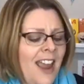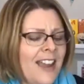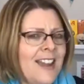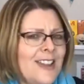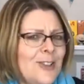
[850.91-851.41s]

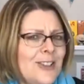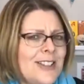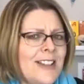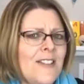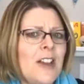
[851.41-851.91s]
and kids
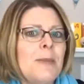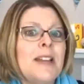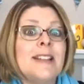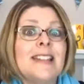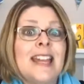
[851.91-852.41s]
just love it
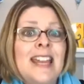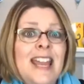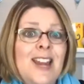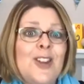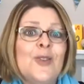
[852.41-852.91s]
because then